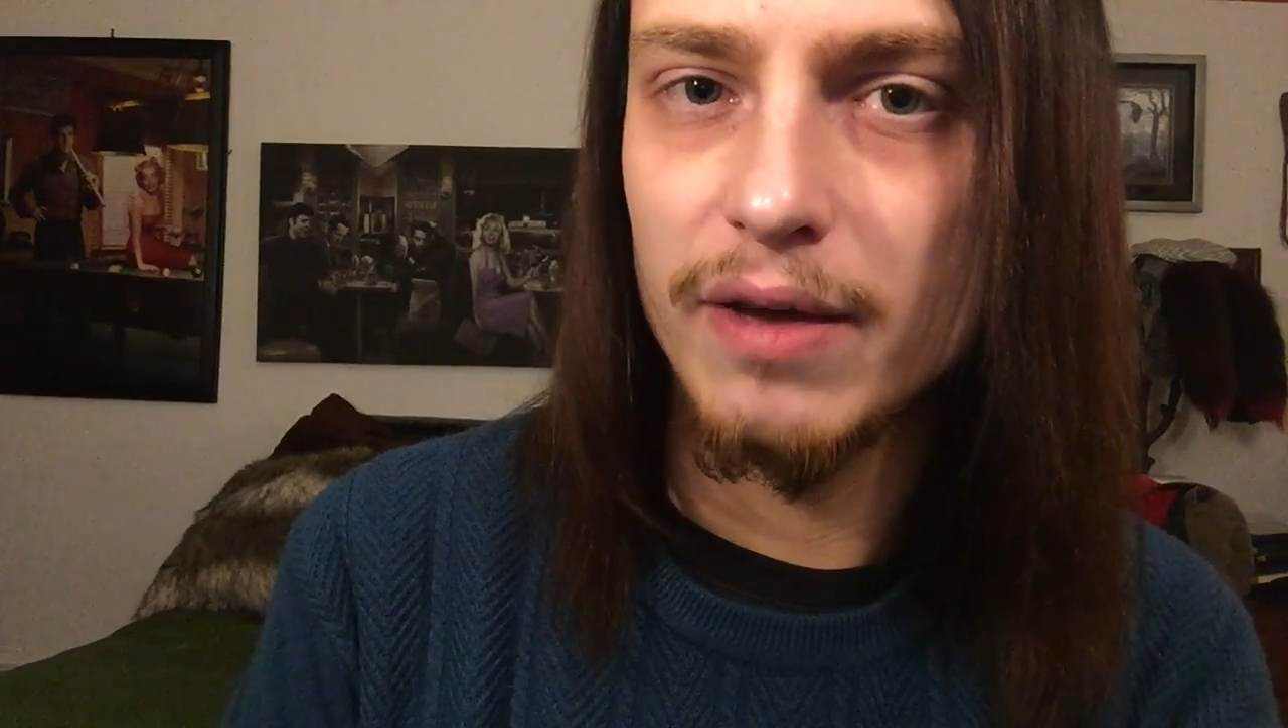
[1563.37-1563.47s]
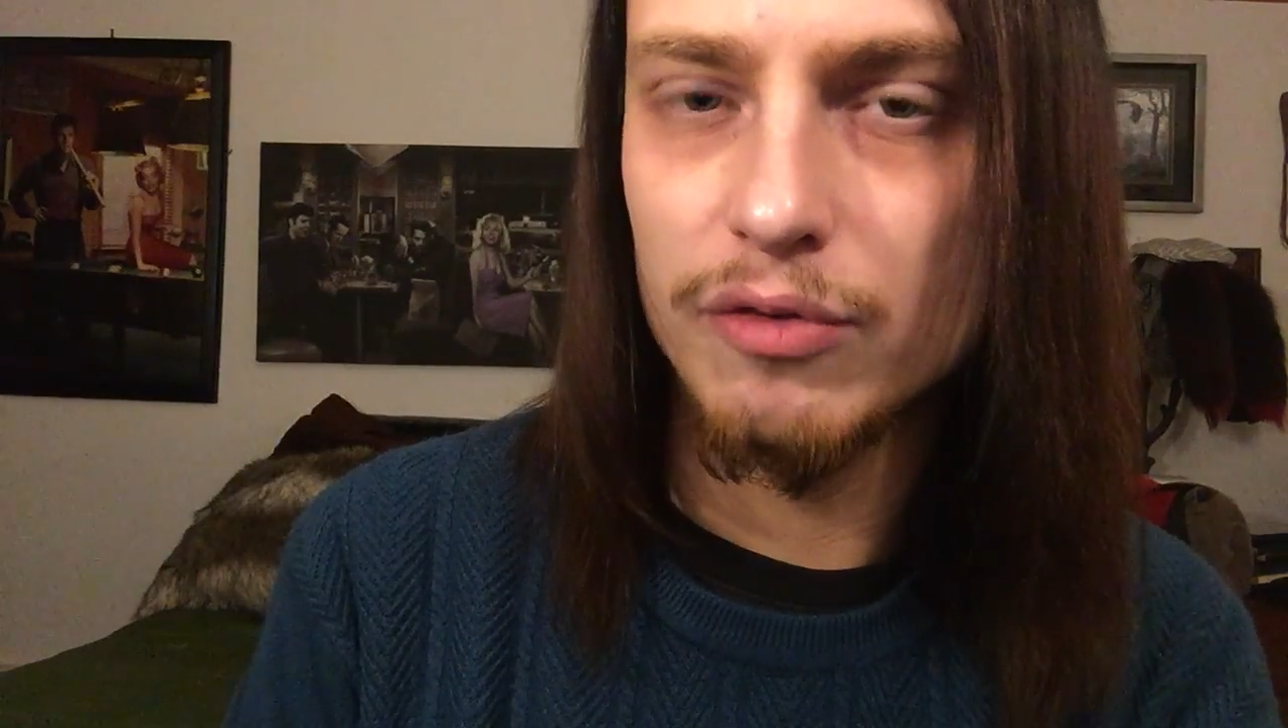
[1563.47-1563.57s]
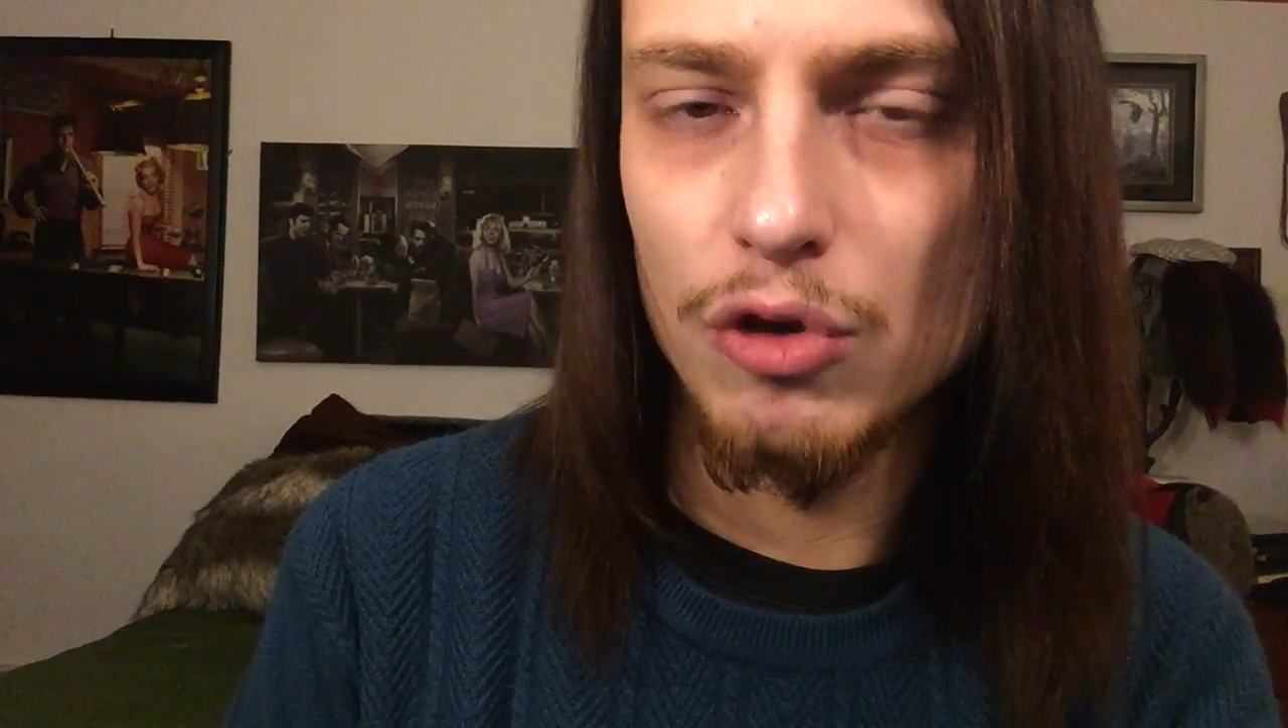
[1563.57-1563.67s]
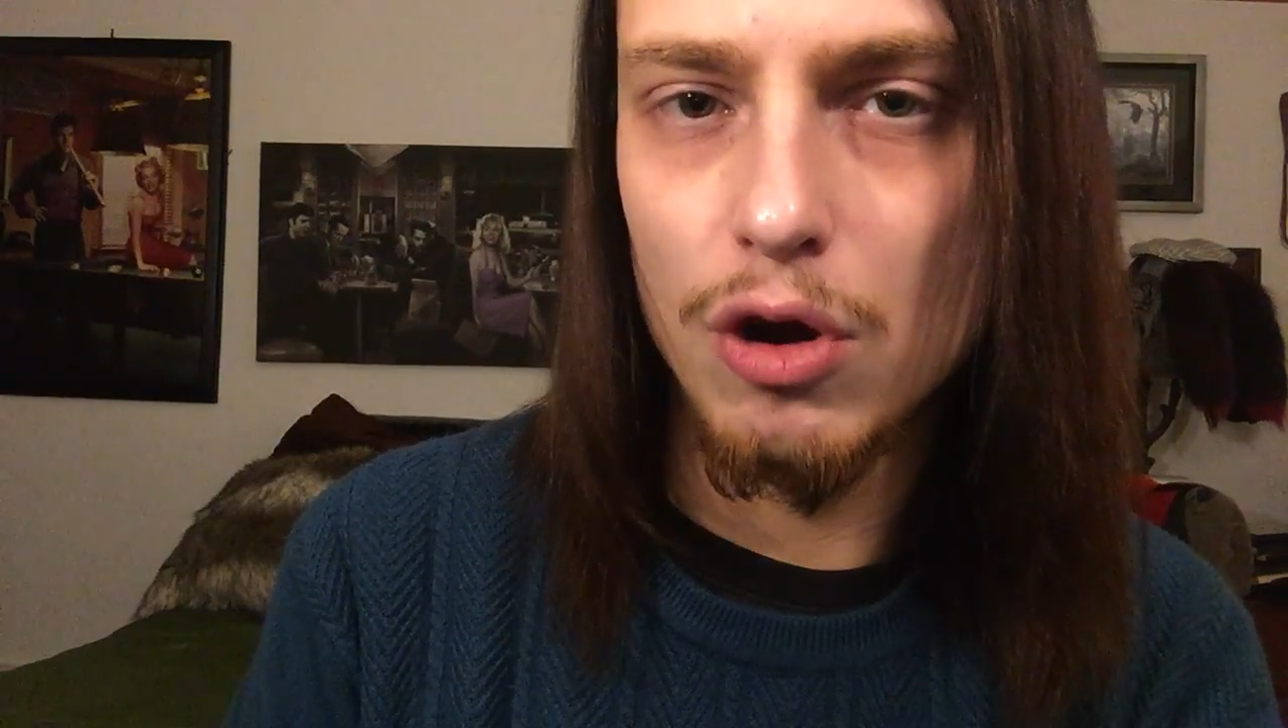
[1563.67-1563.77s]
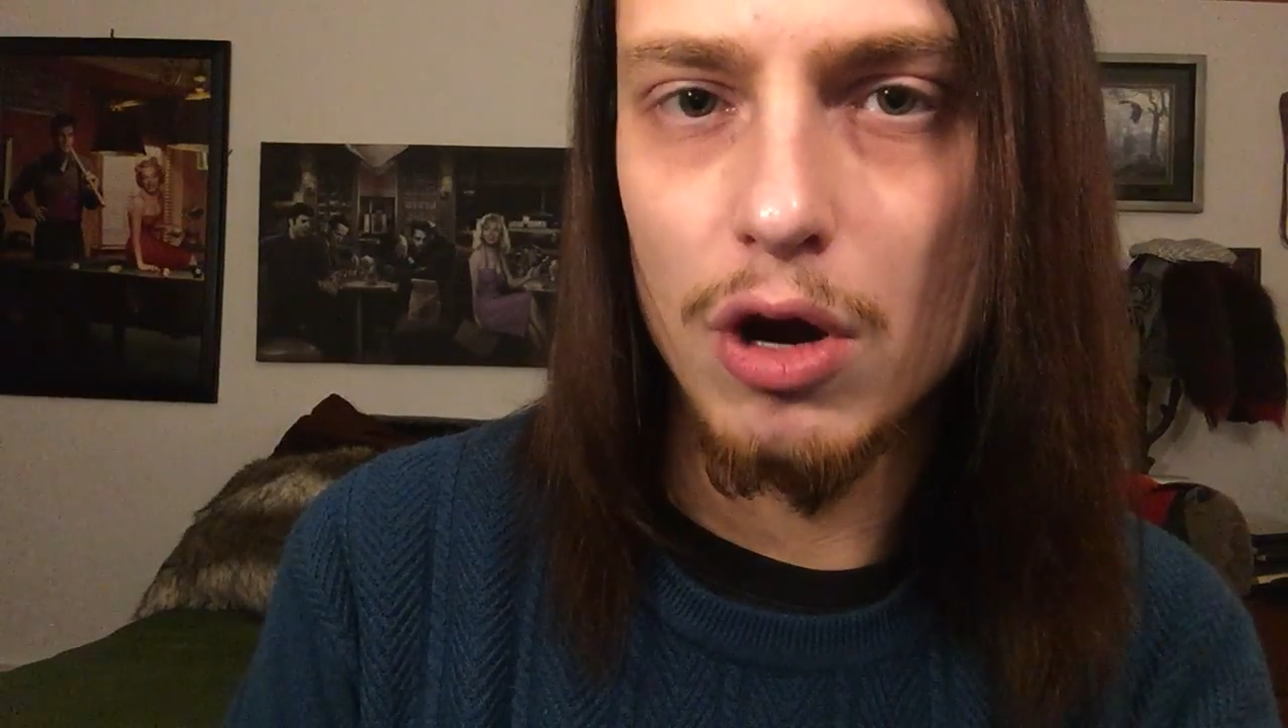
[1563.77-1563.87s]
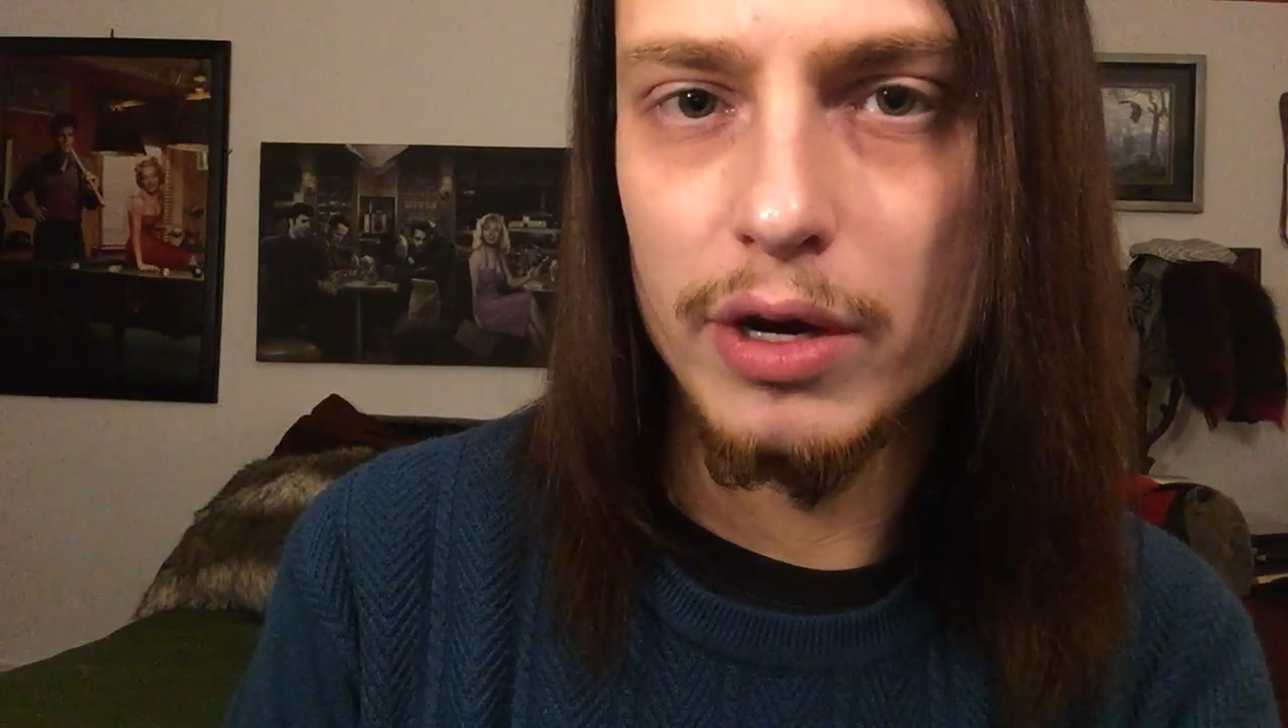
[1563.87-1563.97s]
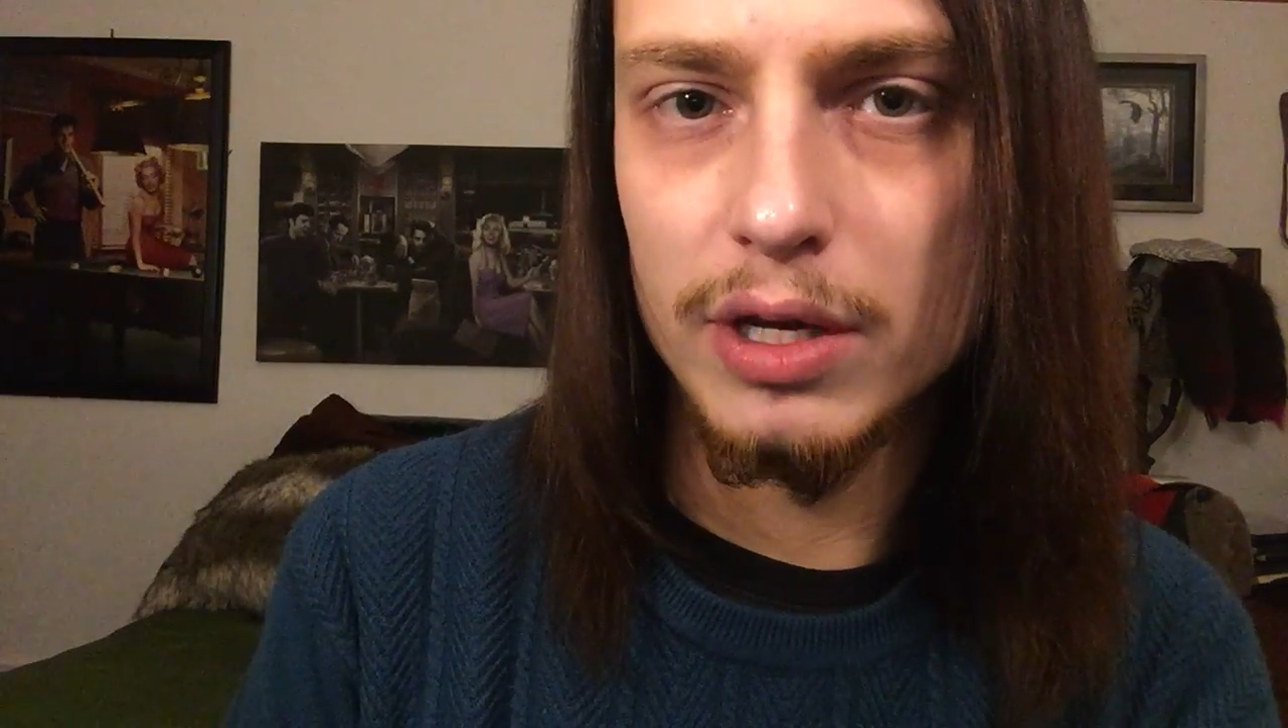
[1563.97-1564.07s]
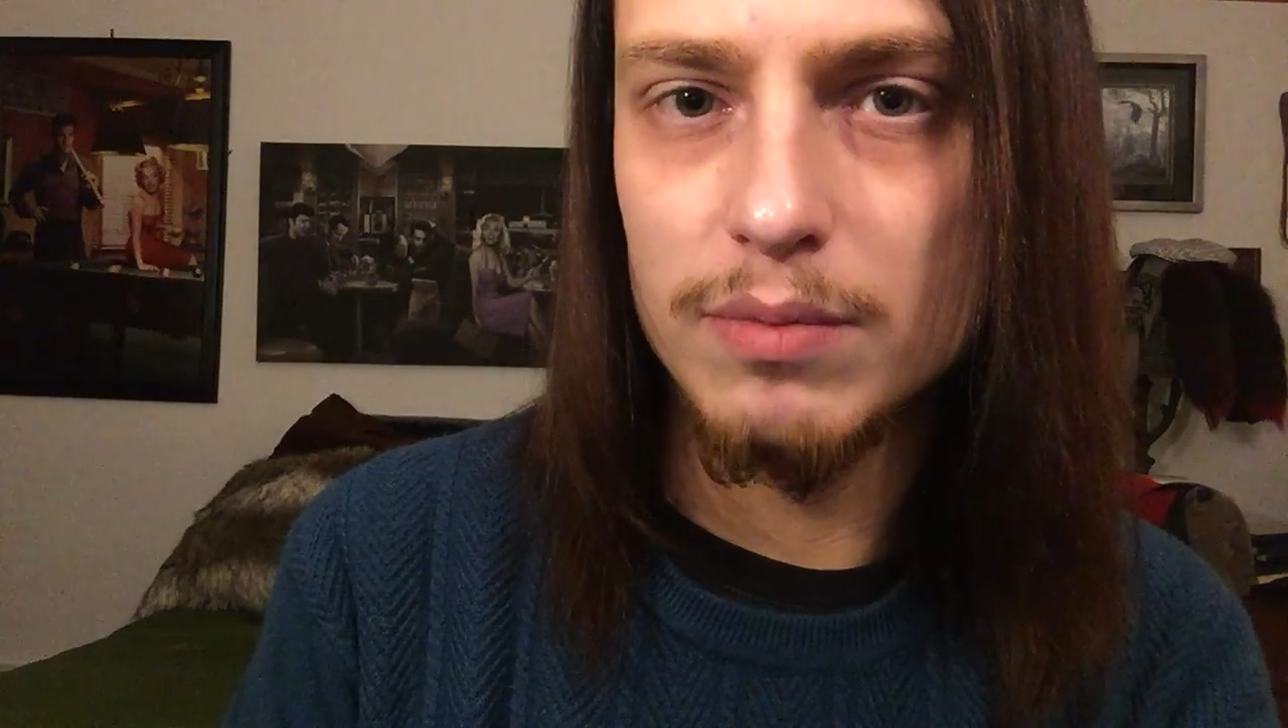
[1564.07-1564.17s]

if there are any